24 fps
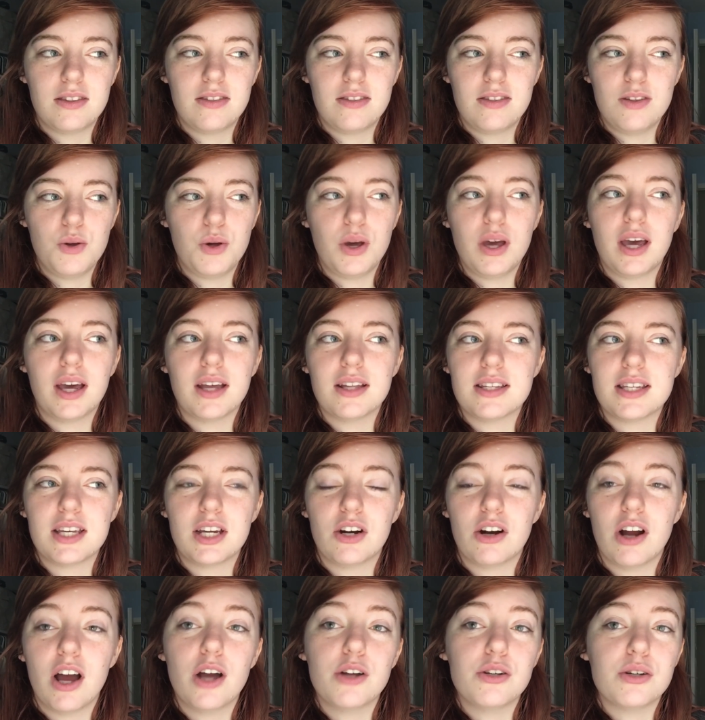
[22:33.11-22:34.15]
You can
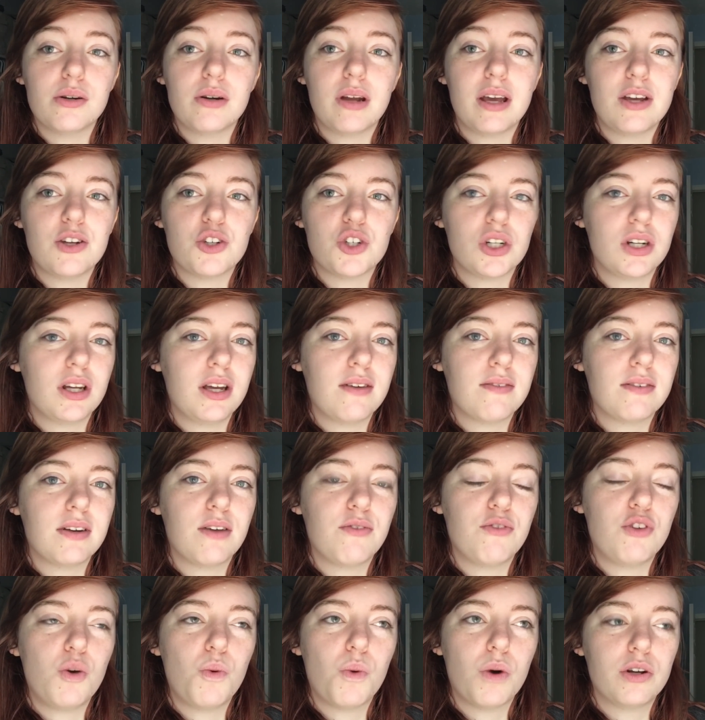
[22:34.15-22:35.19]
consider a donation even
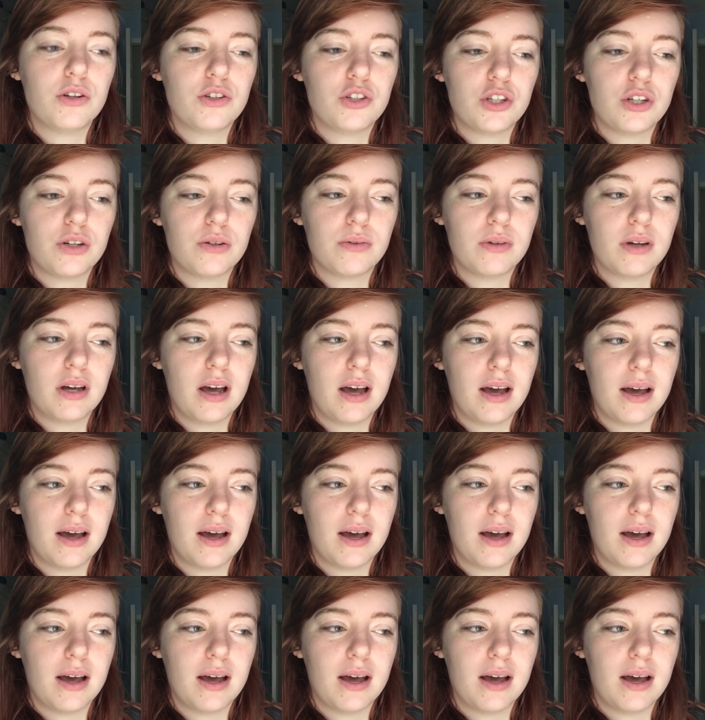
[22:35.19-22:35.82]
if you want to.